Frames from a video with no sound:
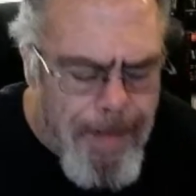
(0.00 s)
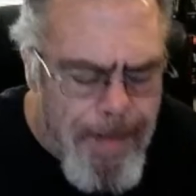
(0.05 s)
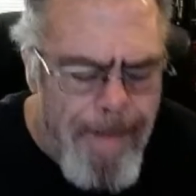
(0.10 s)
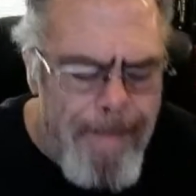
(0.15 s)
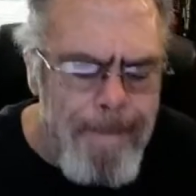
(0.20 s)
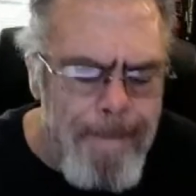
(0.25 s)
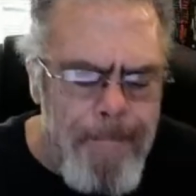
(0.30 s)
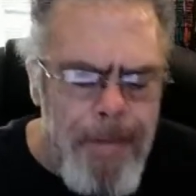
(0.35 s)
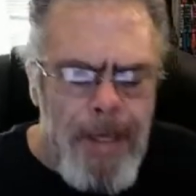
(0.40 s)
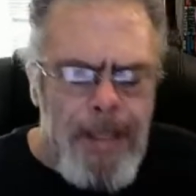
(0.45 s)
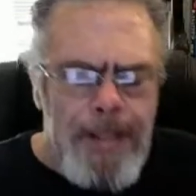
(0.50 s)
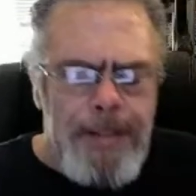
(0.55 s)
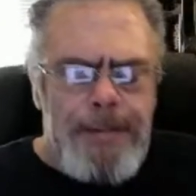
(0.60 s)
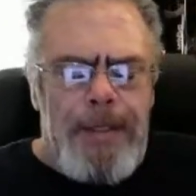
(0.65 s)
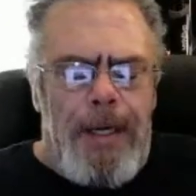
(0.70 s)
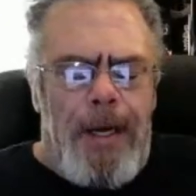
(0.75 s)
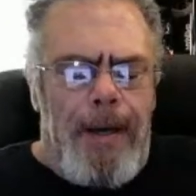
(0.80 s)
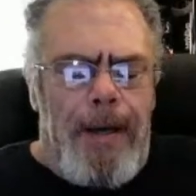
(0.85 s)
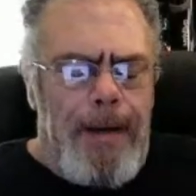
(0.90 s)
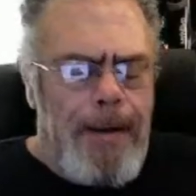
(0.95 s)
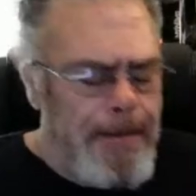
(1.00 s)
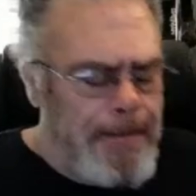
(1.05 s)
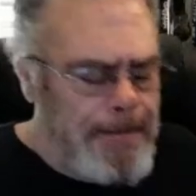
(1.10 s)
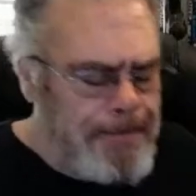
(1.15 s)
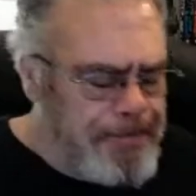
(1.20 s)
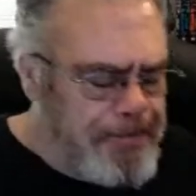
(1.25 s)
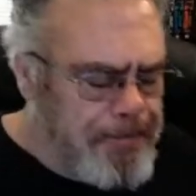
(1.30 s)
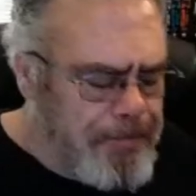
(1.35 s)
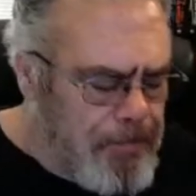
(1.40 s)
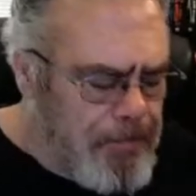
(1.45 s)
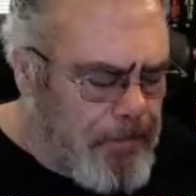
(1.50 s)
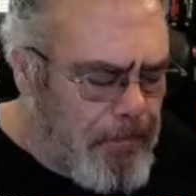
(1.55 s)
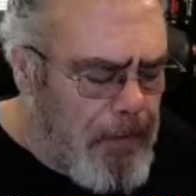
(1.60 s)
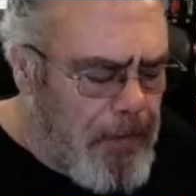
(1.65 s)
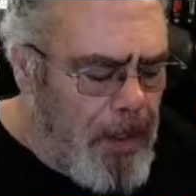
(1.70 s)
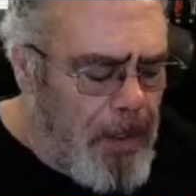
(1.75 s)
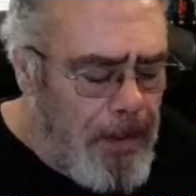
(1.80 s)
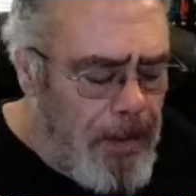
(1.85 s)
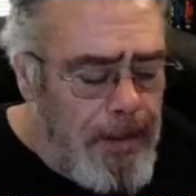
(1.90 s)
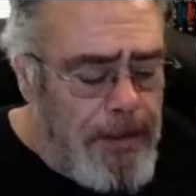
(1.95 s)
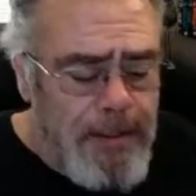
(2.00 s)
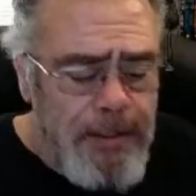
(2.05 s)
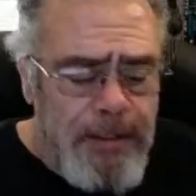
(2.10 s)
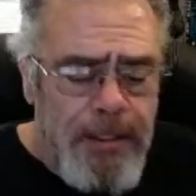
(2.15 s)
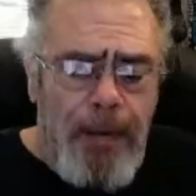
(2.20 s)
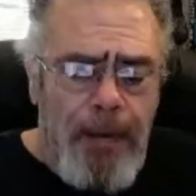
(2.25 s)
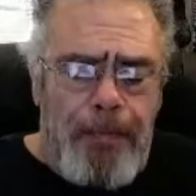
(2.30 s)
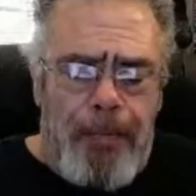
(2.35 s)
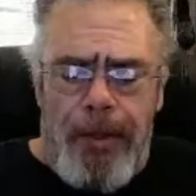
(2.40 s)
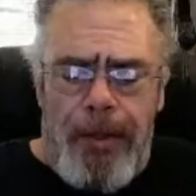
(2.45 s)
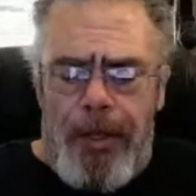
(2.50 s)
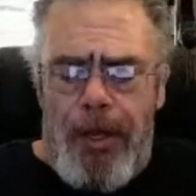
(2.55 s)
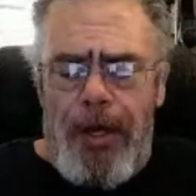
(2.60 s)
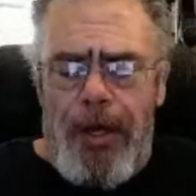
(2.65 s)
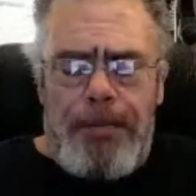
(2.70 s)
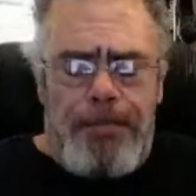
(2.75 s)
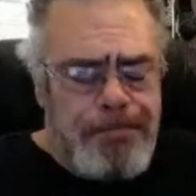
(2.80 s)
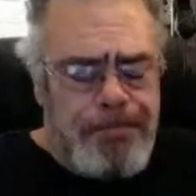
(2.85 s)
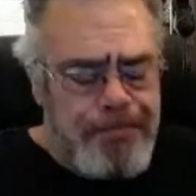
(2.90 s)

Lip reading: But it's still pretty good.